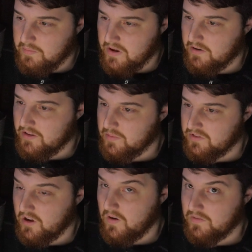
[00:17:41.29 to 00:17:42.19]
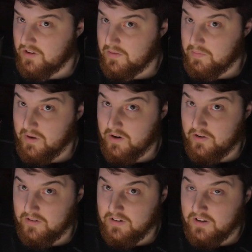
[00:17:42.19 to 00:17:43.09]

better themselves and better